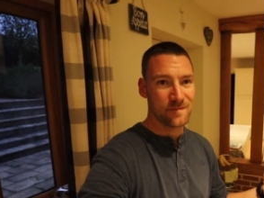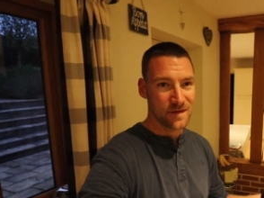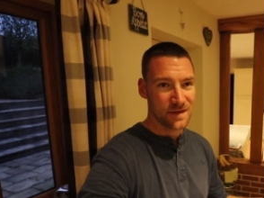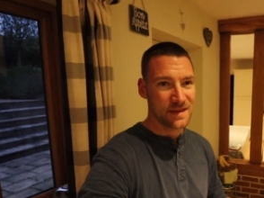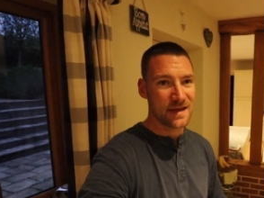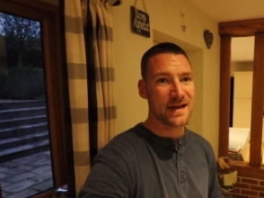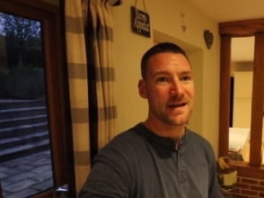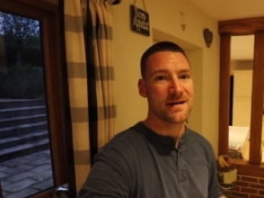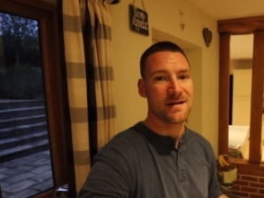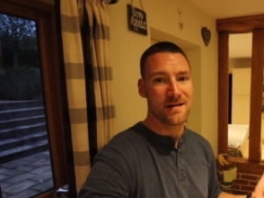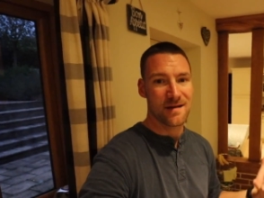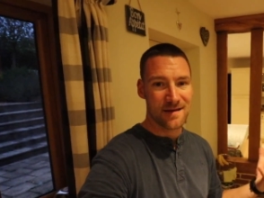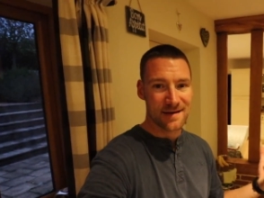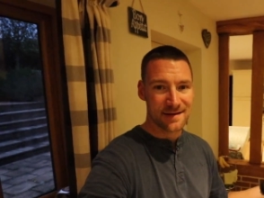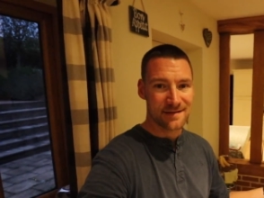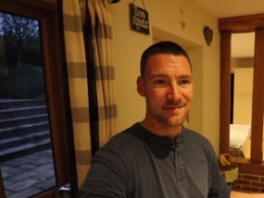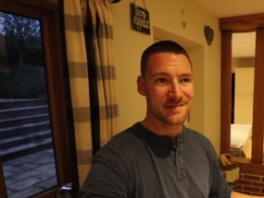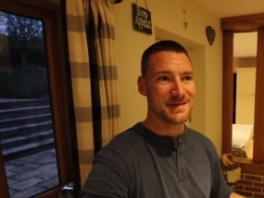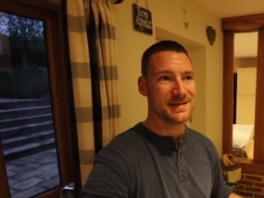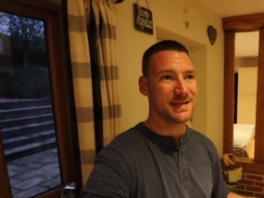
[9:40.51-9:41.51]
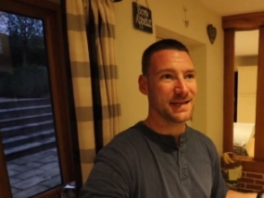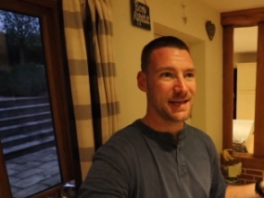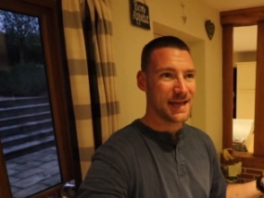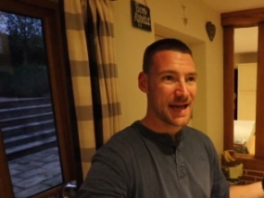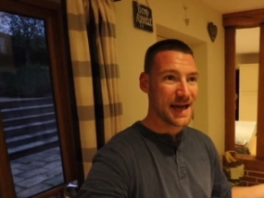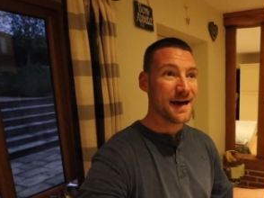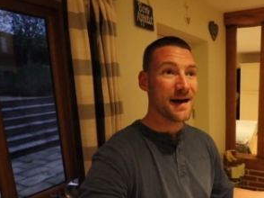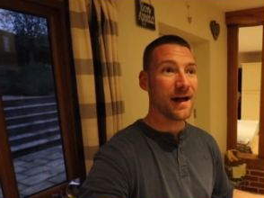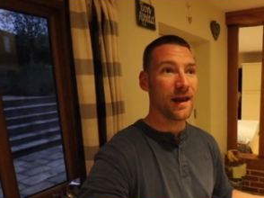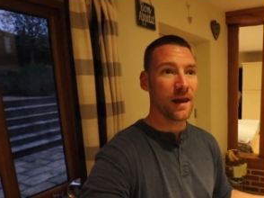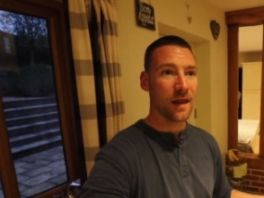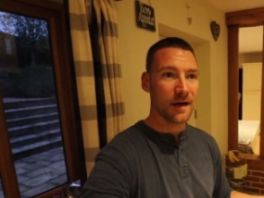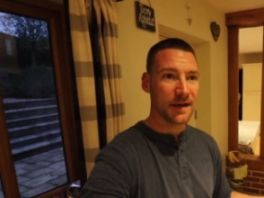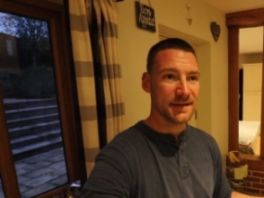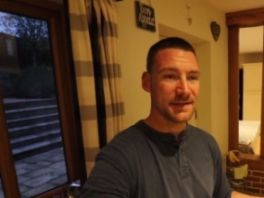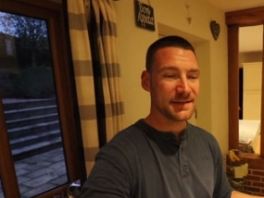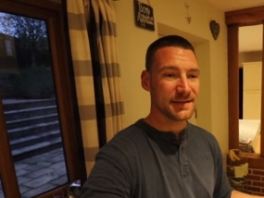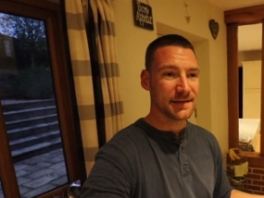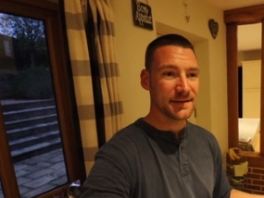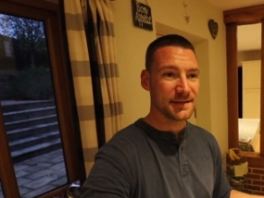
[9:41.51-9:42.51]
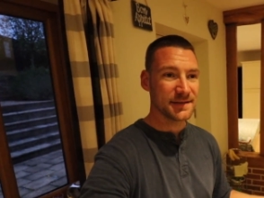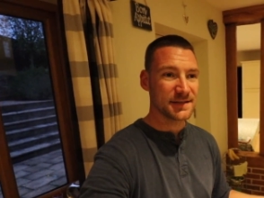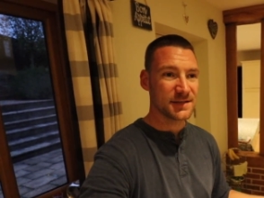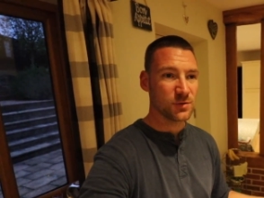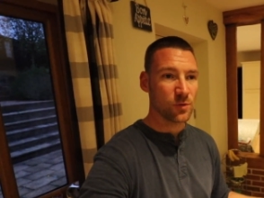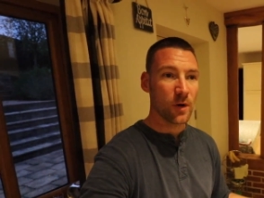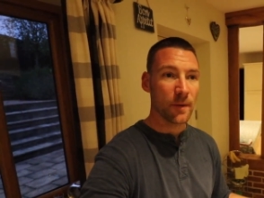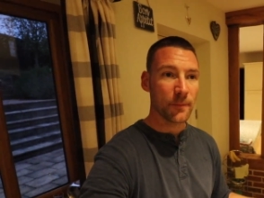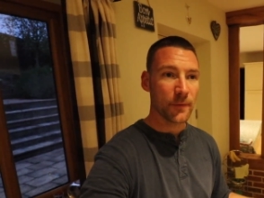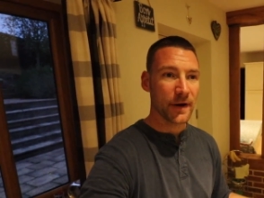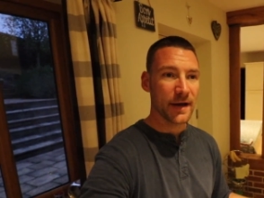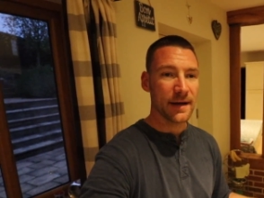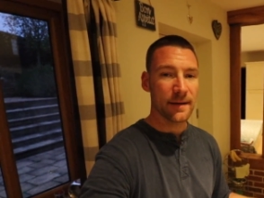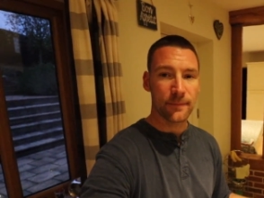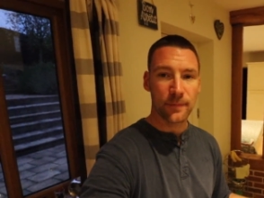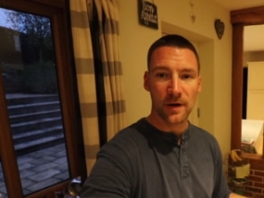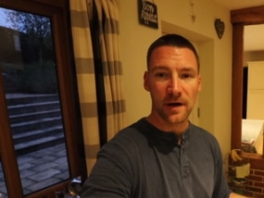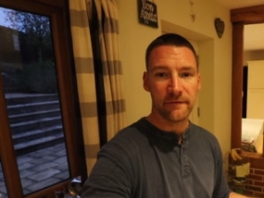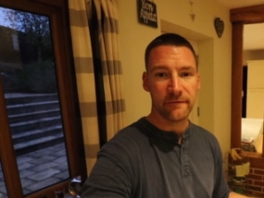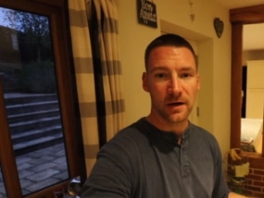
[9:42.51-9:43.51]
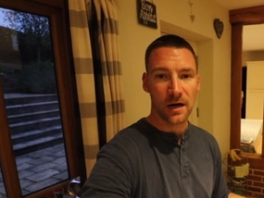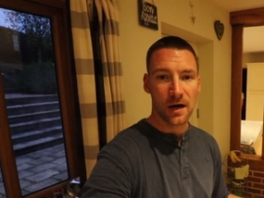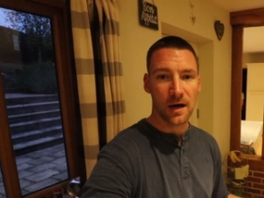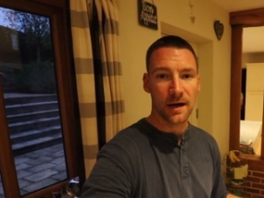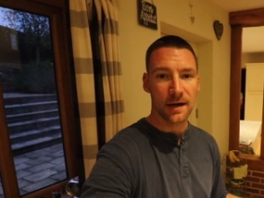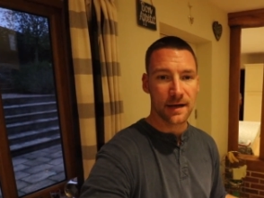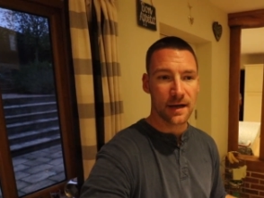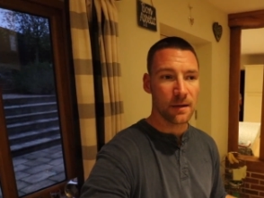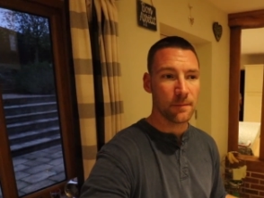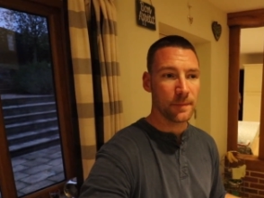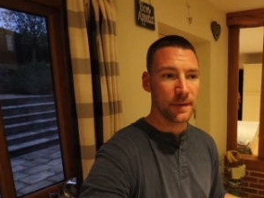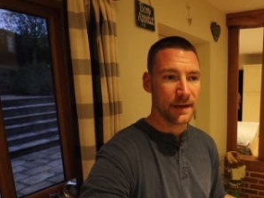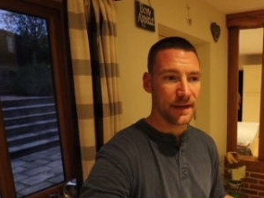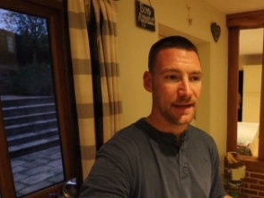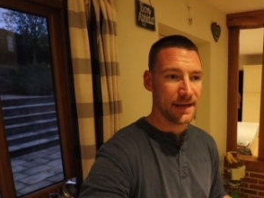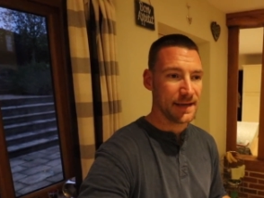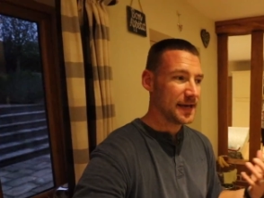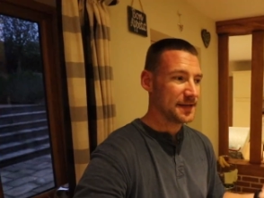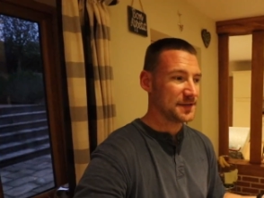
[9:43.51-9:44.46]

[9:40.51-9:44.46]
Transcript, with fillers: they are likely to get a license to operate a private hire company.